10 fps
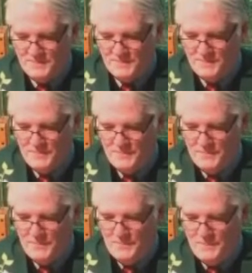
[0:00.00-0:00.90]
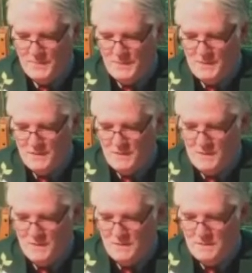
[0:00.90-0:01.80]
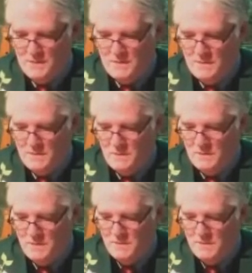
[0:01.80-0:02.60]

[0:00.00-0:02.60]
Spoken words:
Nothing is said.